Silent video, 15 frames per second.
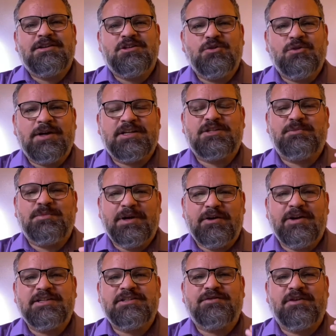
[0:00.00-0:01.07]
to
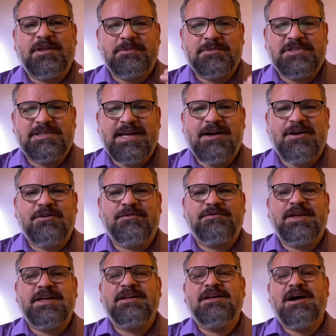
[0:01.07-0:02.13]
experience for themselves in